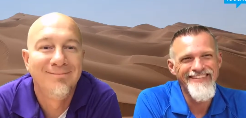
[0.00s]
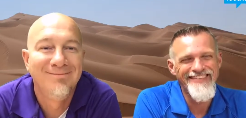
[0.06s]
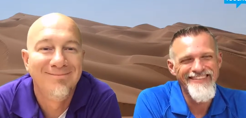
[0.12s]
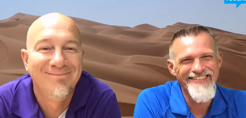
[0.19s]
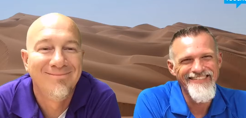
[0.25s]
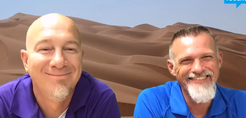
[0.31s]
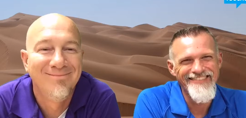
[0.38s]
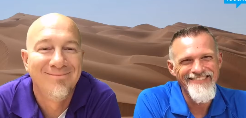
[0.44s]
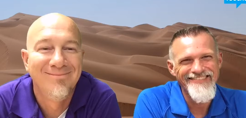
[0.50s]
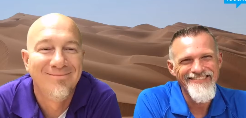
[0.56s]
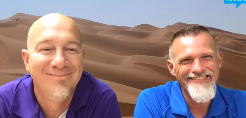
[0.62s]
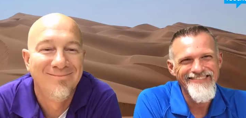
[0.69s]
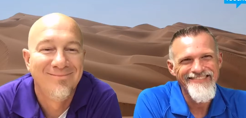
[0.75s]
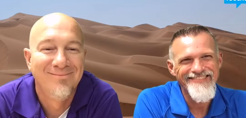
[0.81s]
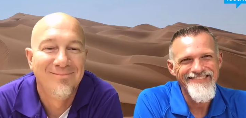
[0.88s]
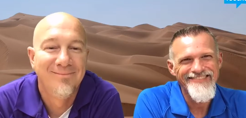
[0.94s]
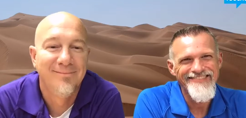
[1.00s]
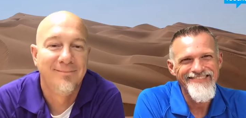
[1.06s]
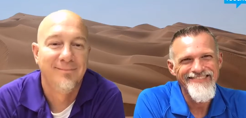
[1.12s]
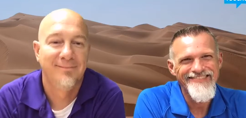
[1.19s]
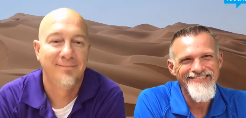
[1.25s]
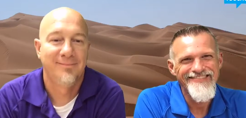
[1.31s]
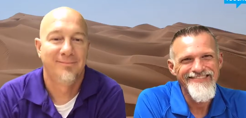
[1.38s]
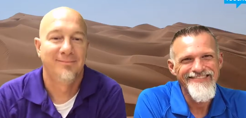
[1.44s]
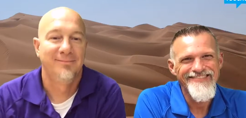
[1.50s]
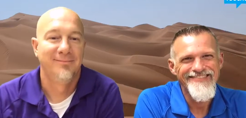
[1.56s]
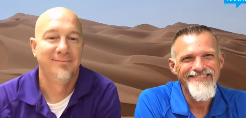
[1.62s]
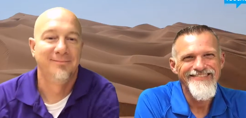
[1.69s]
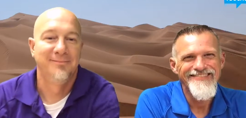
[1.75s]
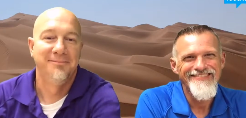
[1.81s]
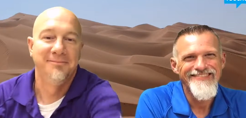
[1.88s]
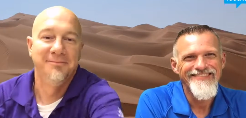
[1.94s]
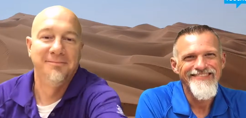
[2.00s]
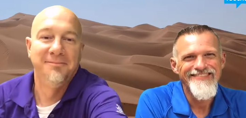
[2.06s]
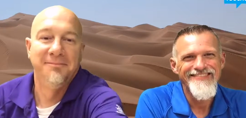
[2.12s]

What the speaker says: Nobody speaks.